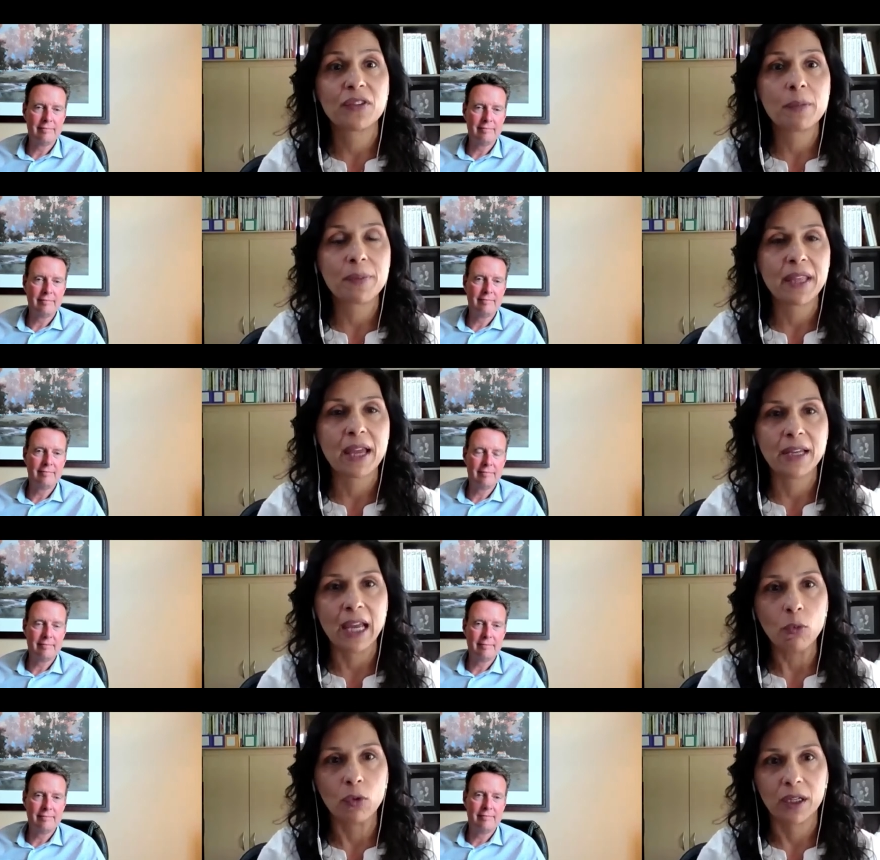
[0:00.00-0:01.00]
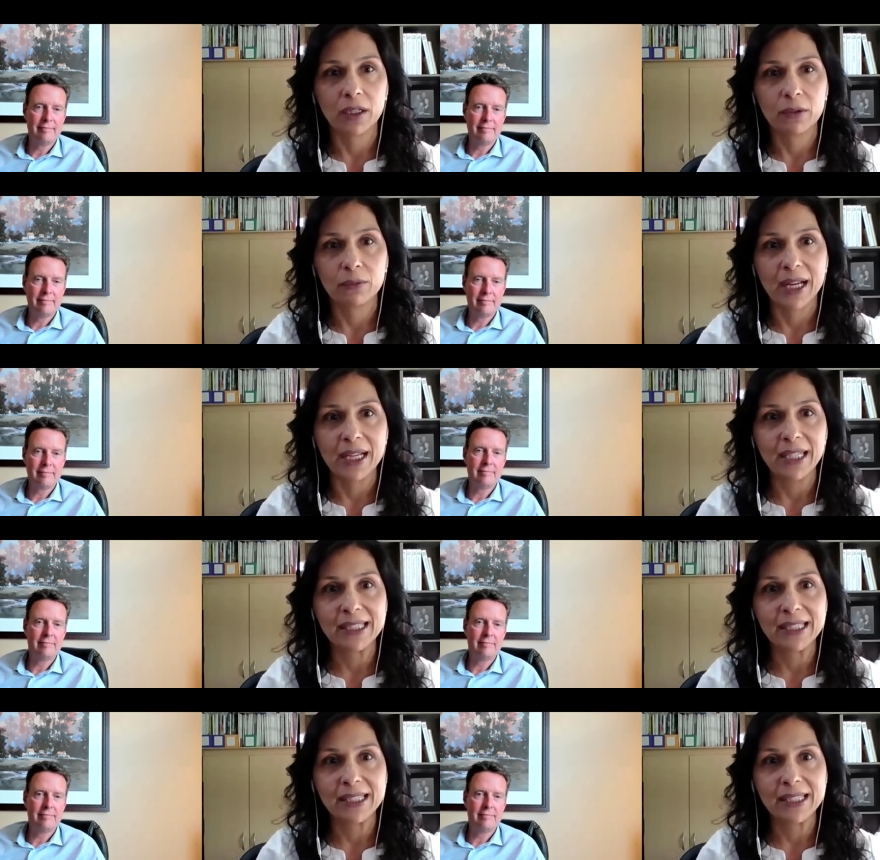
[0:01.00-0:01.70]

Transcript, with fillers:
Speaker 1: developing that network, right?